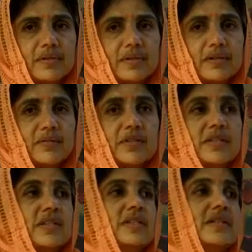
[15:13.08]
And we
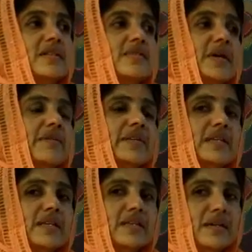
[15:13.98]
see this in the Bhagavad
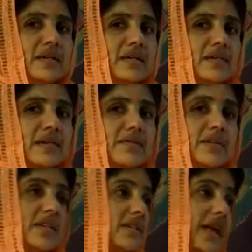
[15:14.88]
Gita,
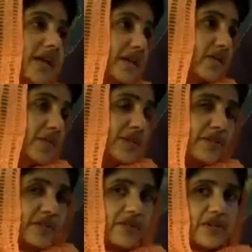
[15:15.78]
which is like an
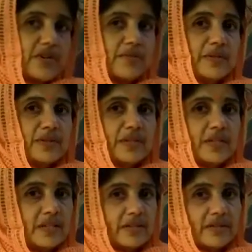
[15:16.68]
Upanishad. We
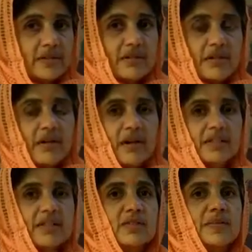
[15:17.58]
see this in
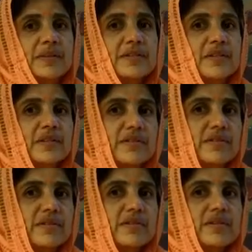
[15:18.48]
all the
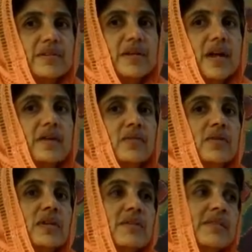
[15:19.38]
Upanishads. And
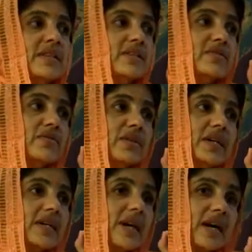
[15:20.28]
only when the
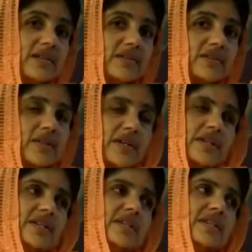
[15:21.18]
student asks,
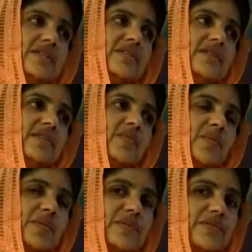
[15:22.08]
the teacher
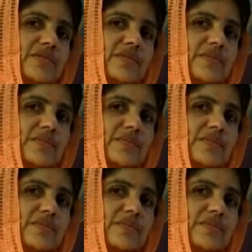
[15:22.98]
responds.